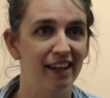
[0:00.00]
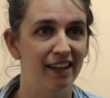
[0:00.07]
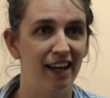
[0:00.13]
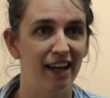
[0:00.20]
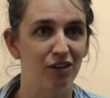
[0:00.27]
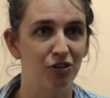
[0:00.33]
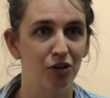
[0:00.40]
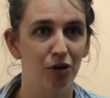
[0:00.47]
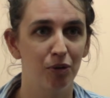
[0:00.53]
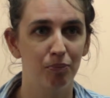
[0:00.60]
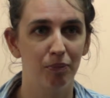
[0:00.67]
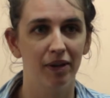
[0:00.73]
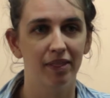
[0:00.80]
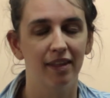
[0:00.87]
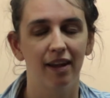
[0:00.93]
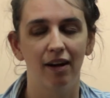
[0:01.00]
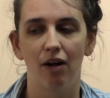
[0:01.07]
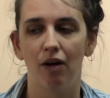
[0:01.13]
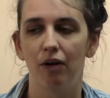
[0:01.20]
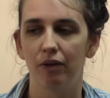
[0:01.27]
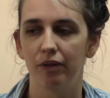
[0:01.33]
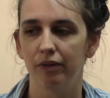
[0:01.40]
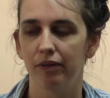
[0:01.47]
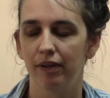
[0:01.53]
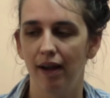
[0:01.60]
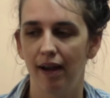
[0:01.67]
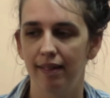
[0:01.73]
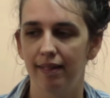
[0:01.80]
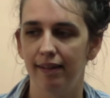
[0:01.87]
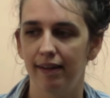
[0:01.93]
in nature, but that all,
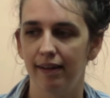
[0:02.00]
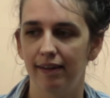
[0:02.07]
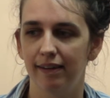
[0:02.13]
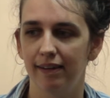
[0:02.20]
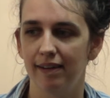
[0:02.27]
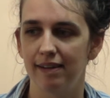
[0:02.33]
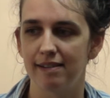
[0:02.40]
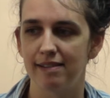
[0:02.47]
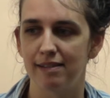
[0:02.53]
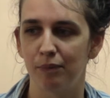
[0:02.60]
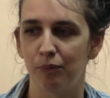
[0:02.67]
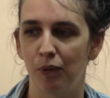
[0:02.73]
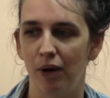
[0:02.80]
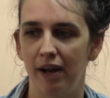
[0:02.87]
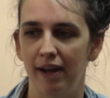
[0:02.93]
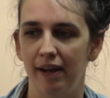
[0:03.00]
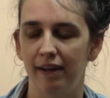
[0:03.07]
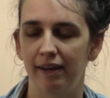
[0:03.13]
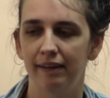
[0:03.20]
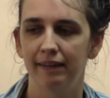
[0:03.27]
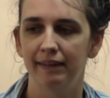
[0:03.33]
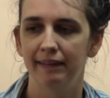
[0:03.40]
I think, in some way